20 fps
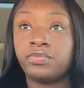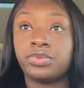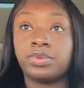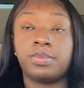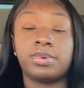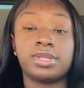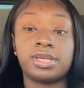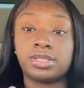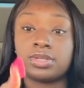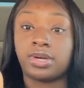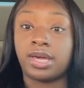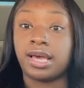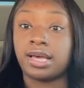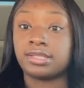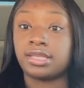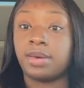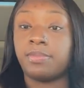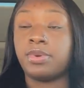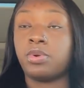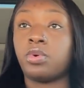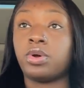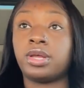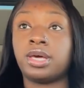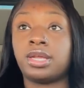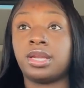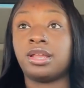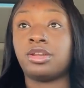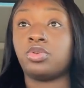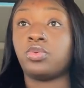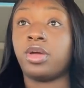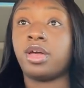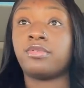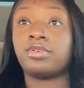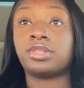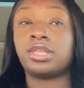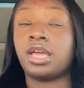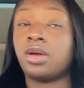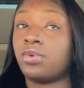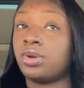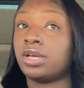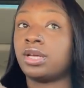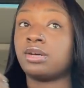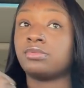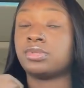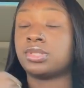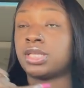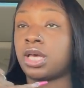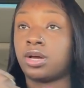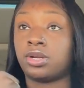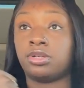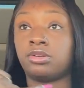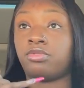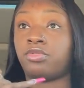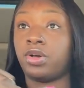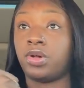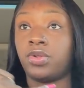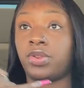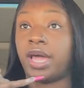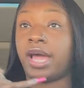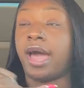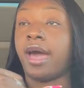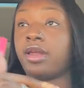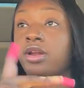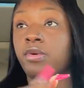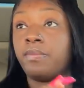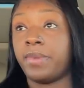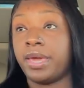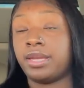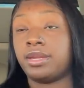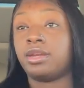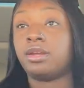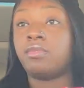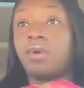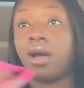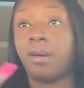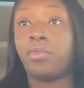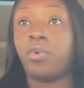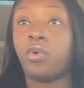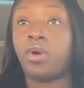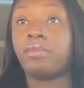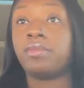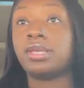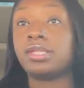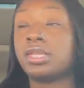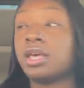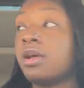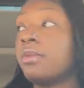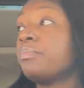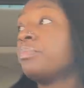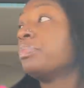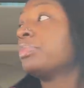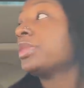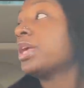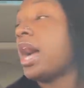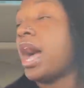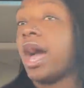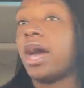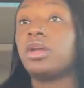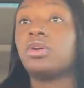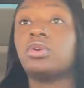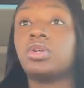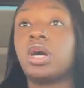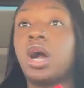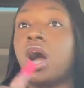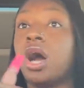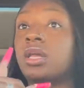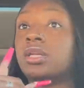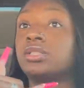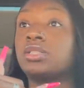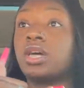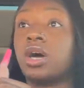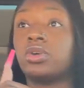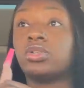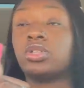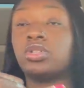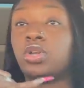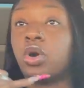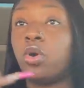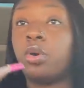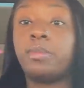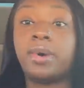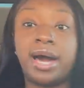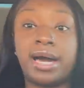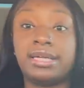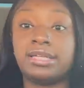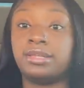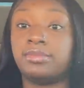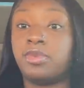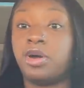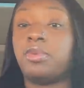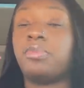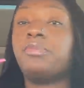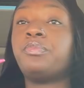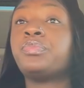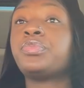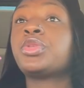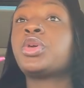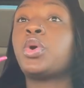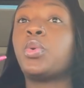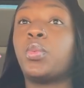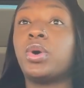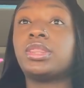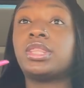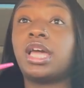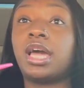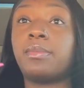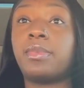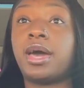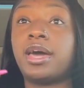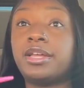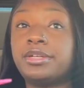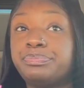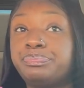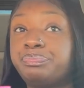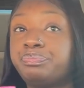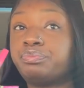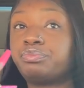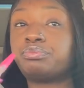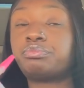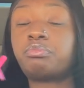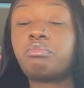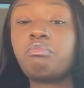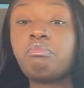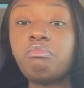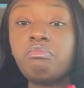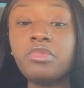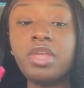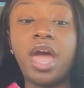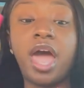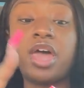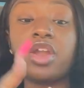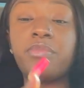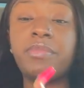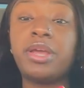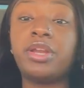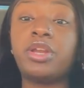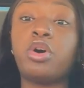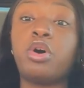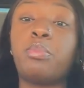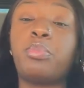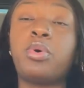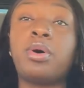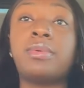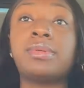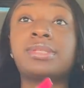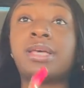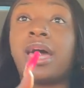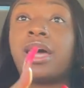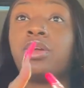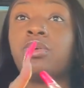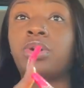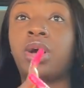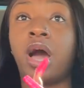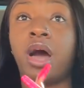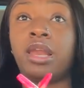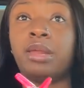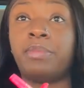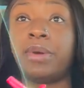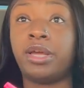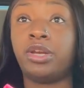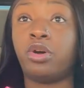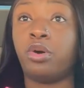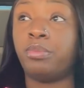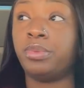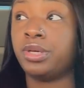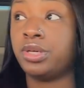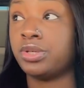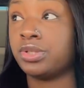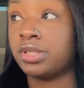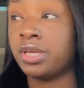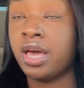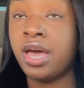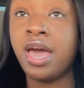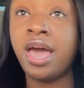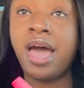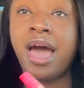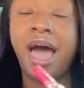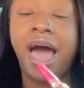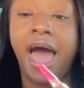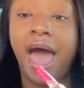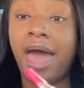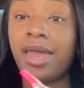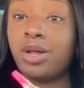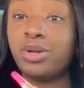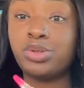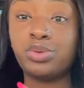but that's okay because I be wanting her to do everything when it comes to talking on the phone. Like, I don't make none of my appointments, I don't call and talk to nobody. One thing about it, I don't make no appointments, I don't call and pay no bills, I don't